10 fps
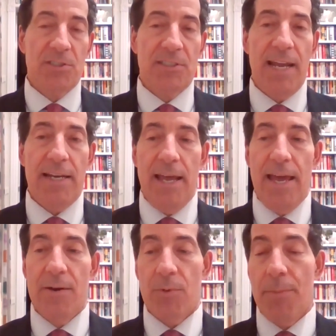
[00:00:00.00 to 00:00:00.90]
and state
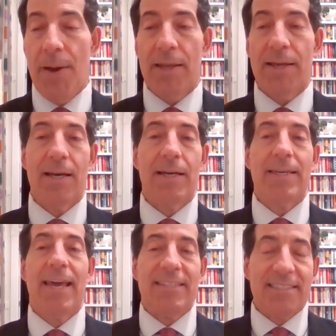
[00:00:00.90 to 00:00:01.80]
and rebelling
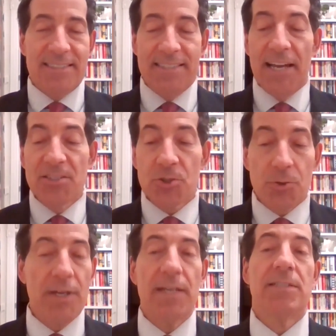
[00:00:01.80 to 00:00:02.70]
against
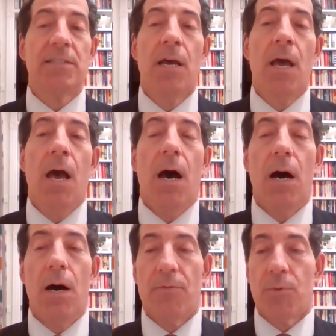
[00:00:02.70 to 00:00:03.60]
centuries
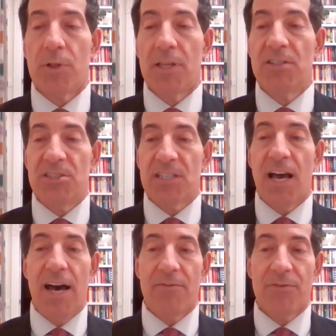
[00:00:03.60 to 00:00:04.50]
of religious
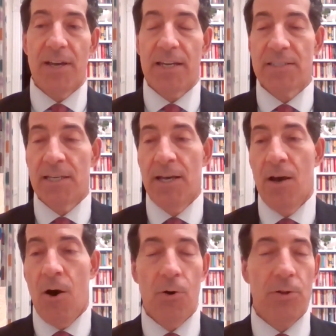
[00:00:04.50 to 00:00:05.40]
conflict,
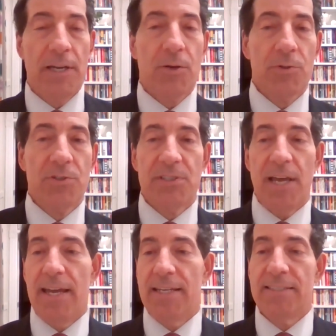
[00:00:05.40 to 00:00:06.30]
holy
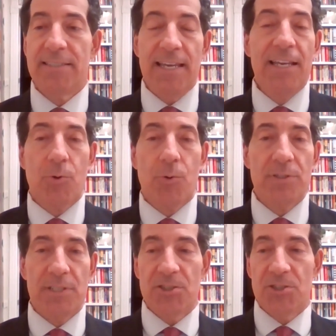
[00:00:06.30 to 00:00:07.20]
crusades,
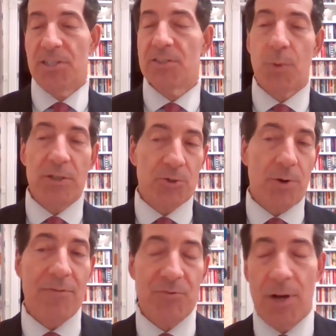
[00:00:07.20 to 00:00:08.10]
inquisitions,
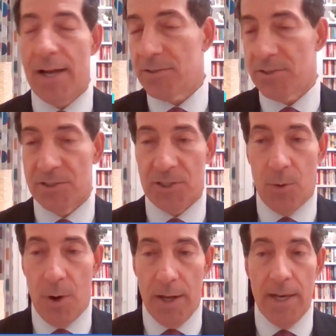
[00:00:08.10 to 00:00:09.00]
witchcraft trials, and
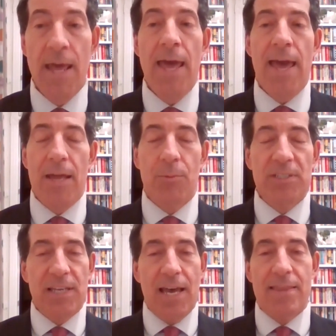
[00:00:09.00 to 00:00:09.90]
so on. And we
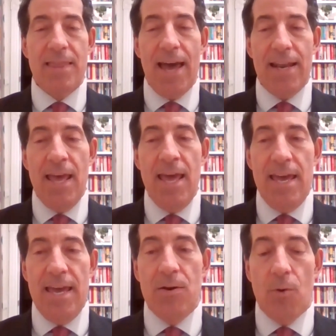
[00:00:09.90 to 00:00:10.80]
said that
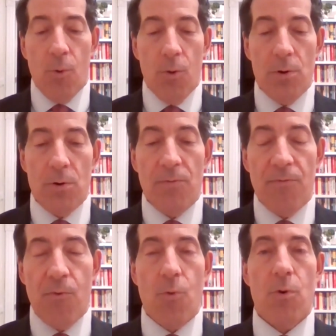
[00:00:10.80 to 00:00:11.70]
in order
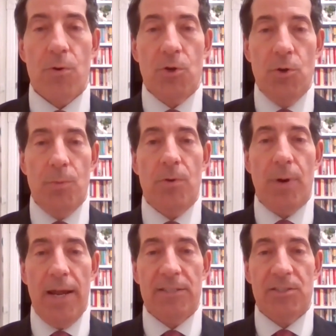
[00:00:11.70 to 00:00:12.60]
for human
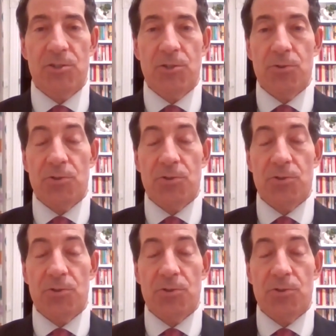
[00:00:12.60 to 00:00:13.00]
rights to